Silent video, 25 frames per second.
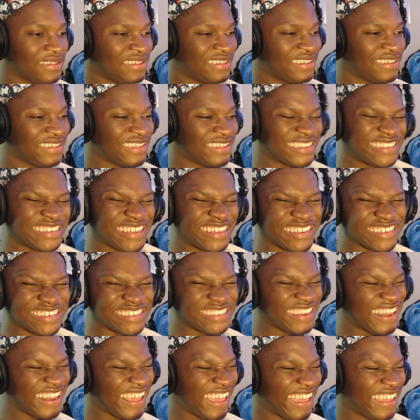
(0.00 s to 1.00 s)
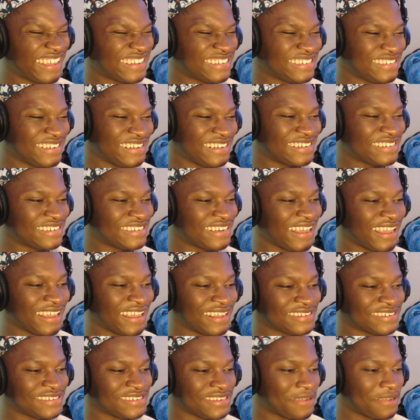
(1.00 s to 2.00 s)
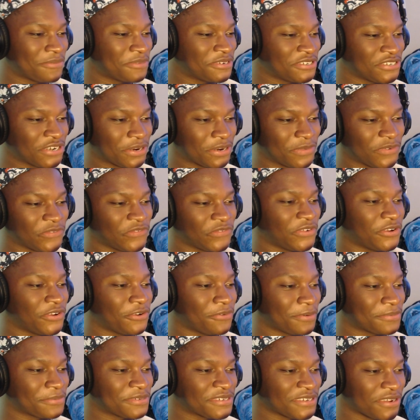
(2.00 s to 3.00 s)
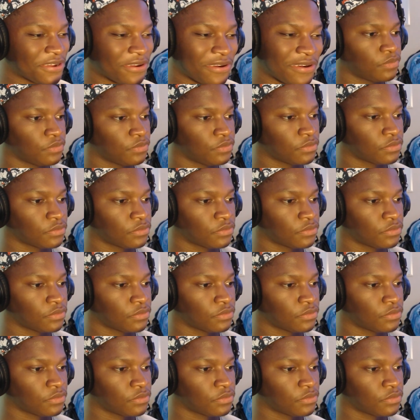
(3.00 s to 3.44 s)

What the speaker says: it's nasty. I'm a germaphobe. I'm sorry.